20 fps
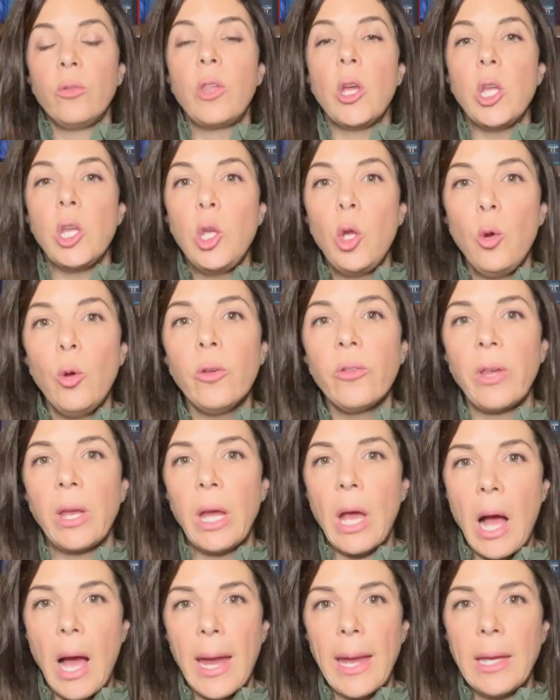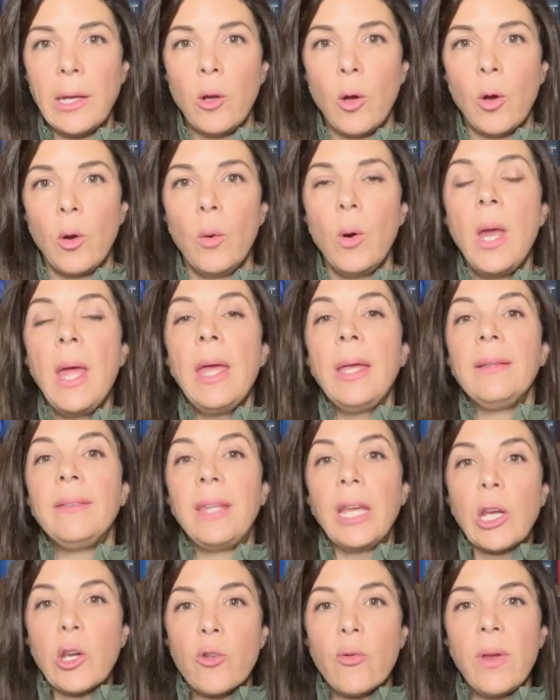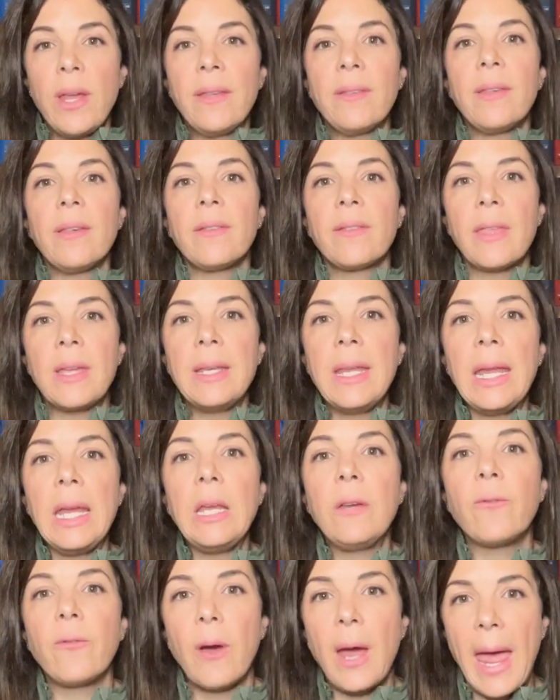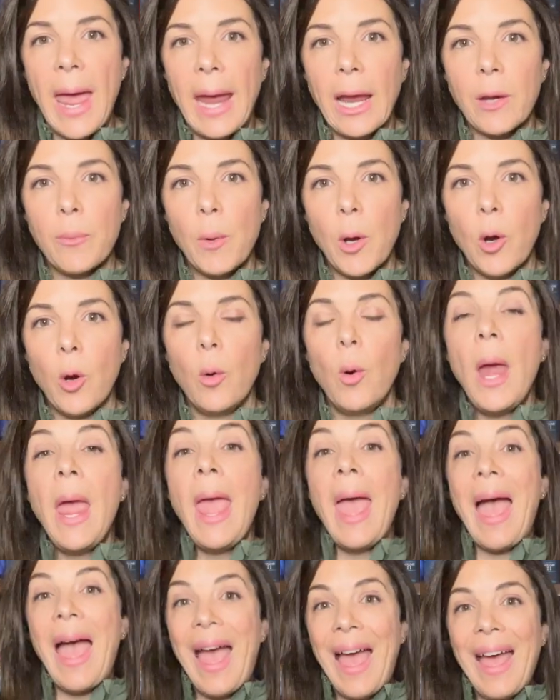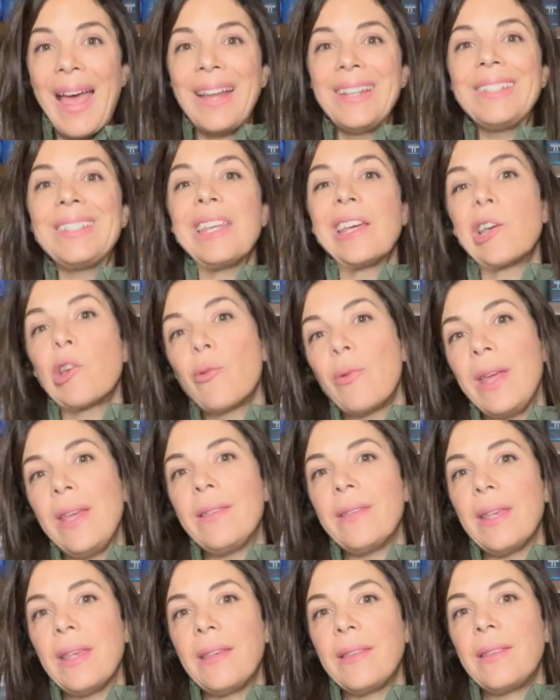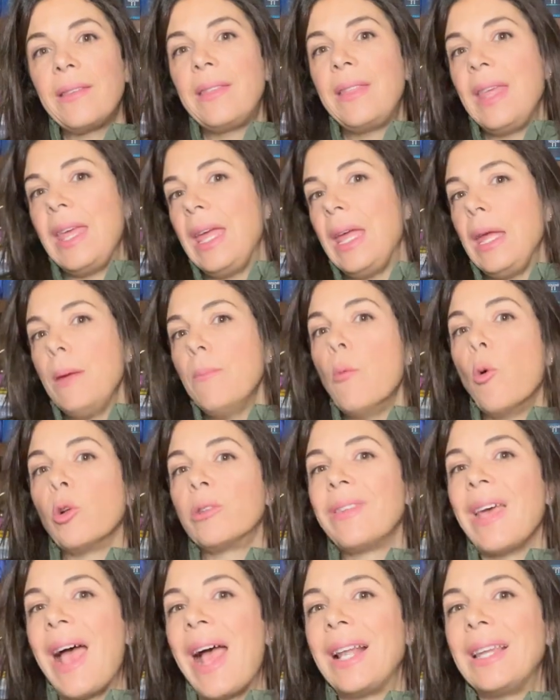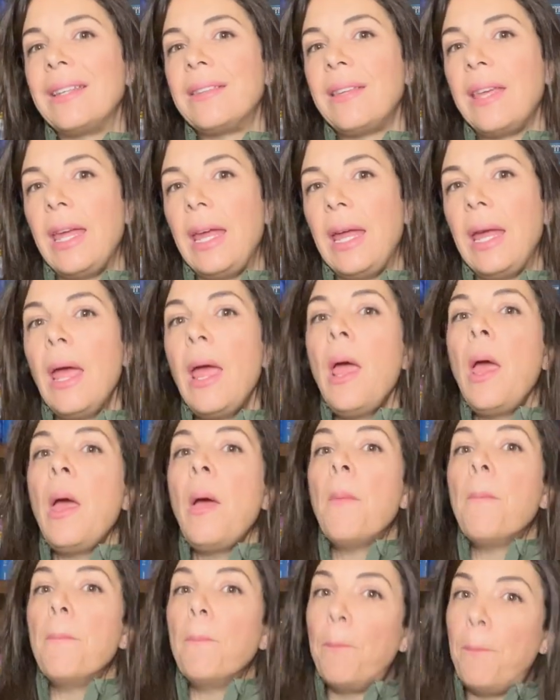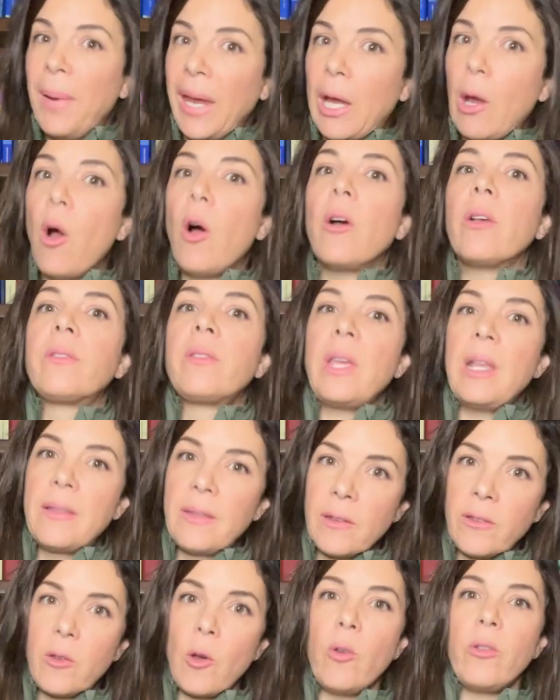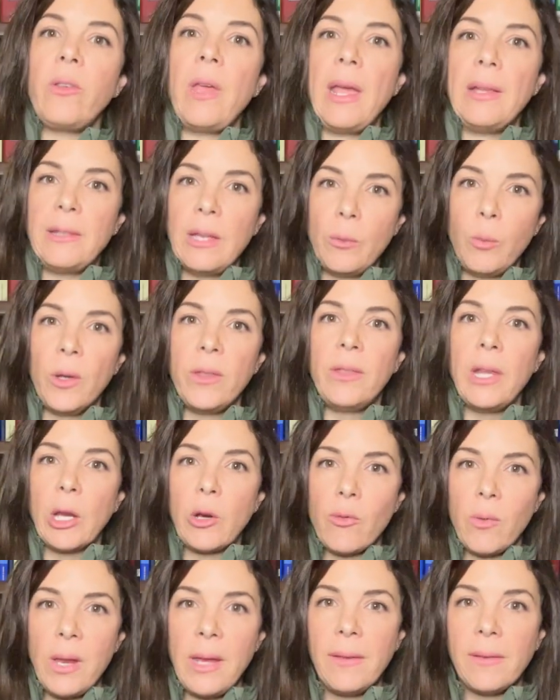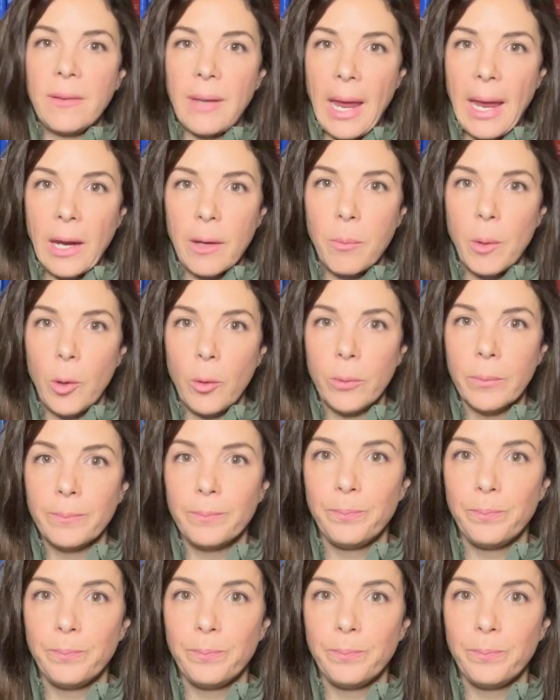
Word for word: that using iNO decreases the need for ECMO and decreases the mortality because it's associated with decreased ECMO.